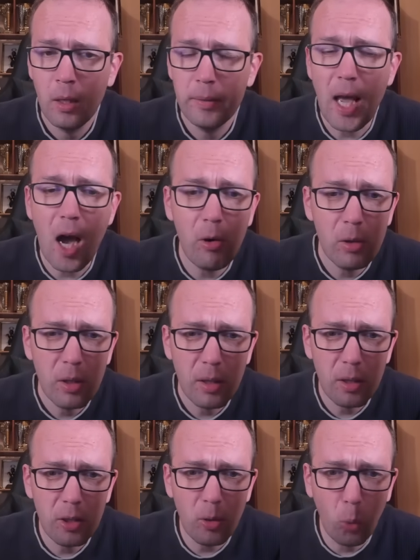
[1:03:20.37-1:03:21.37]
Now,
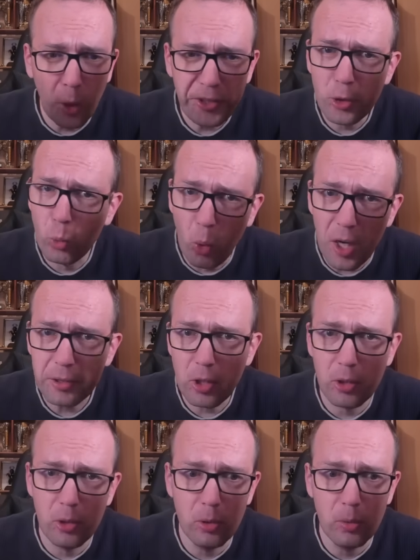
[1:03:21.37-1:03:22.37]
what you want to
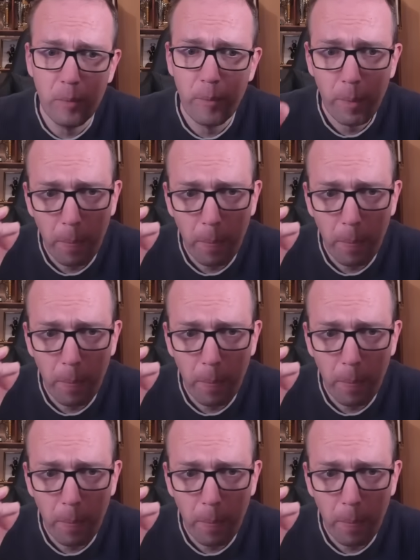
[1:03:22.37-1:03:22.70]
do,